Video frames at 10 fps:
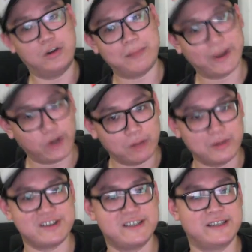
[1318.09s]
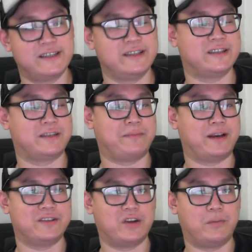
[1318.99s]
My normal resistance is
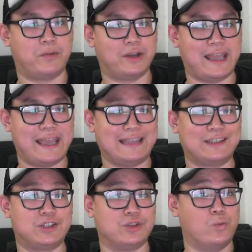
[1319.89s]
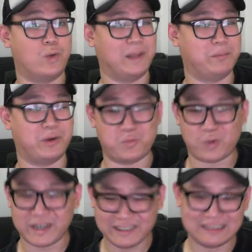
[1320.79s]
about 0.8 to
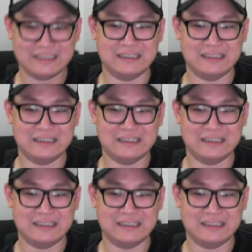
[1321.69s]
1.1.